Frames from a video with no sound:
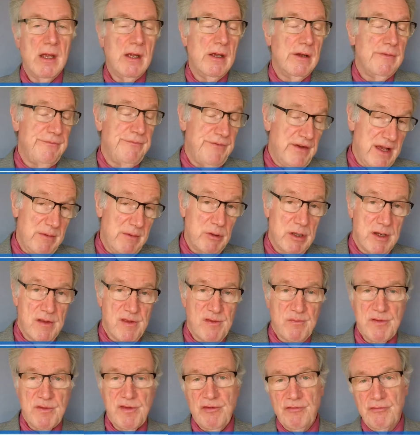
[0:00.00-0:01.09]

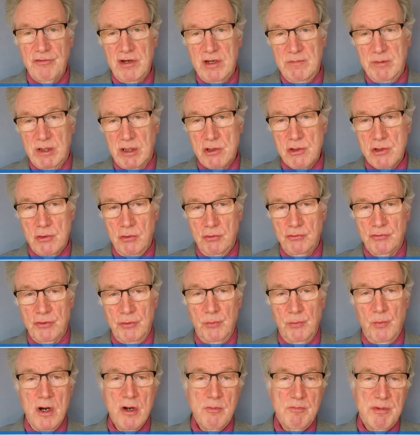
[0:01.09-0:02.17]
Families with screaming
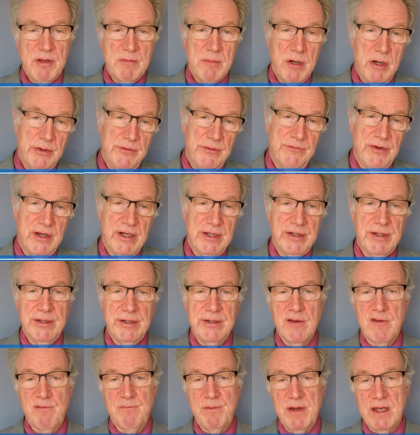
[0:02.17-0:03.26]
children won't be motivated
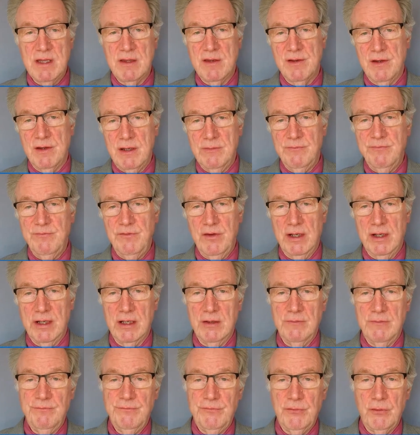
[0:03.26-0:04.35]
to spend time filling
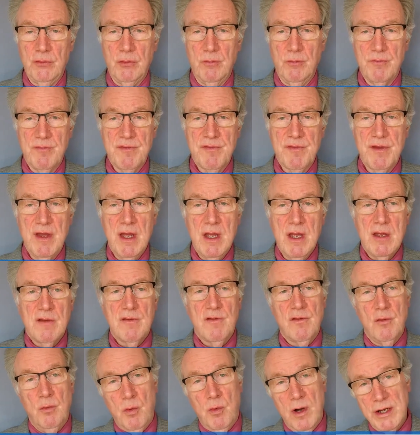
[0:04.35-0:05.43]
in forms,
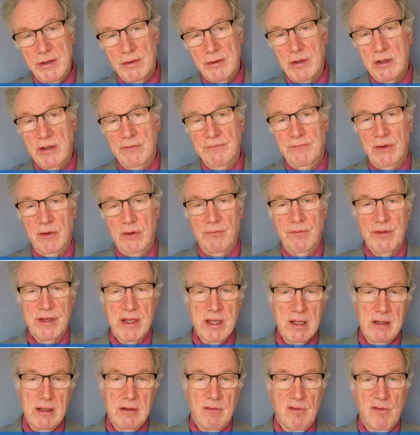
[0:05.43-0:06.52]
so why not involve the
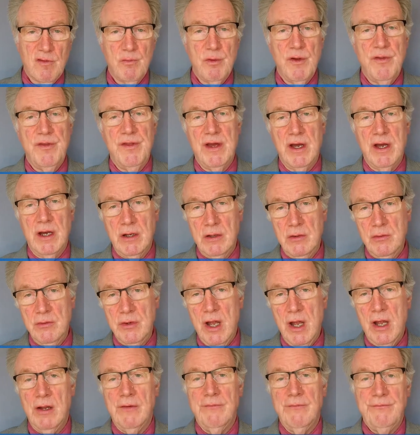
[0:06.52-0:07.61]
kids with their own
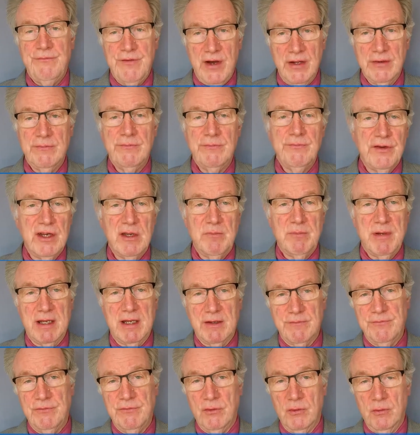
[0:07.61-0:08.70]
fun feedback
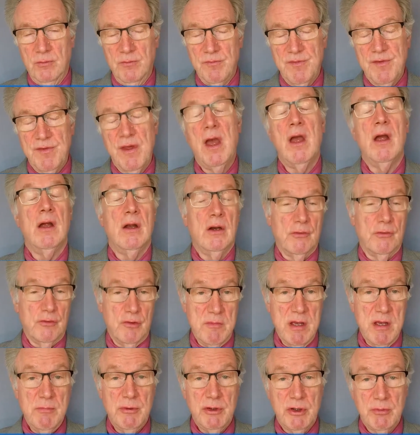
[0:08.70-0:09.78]
forms?
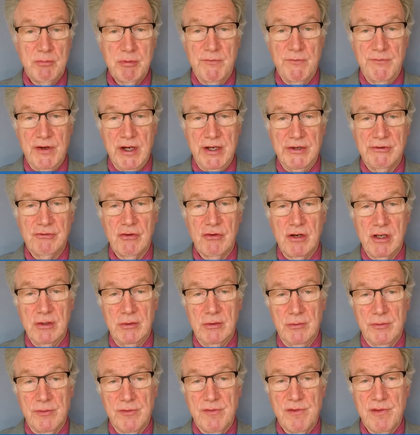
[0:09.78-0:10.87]
Remember to provide
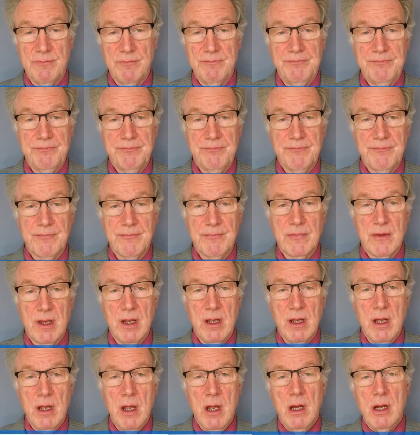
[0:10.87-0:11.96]
crayons.
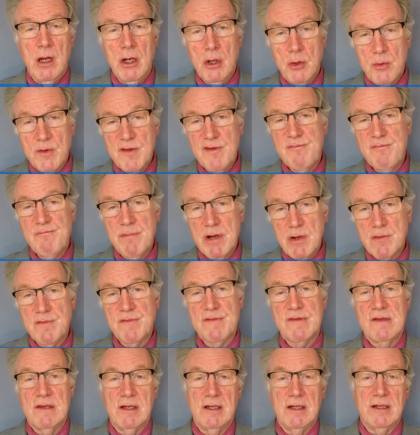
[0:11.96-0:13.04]
Who is
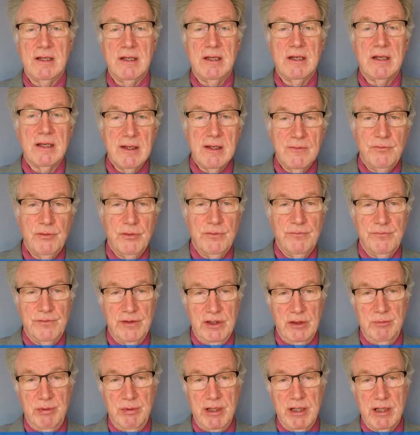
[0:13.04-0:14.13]
most likely to give you
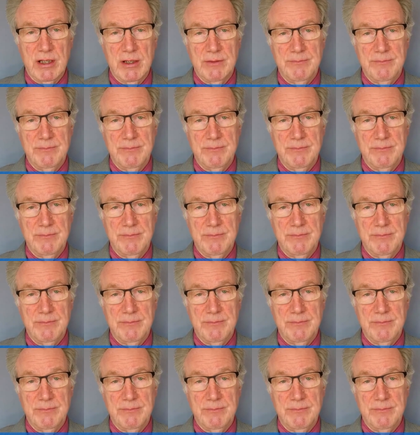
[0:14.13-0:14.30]
feedback?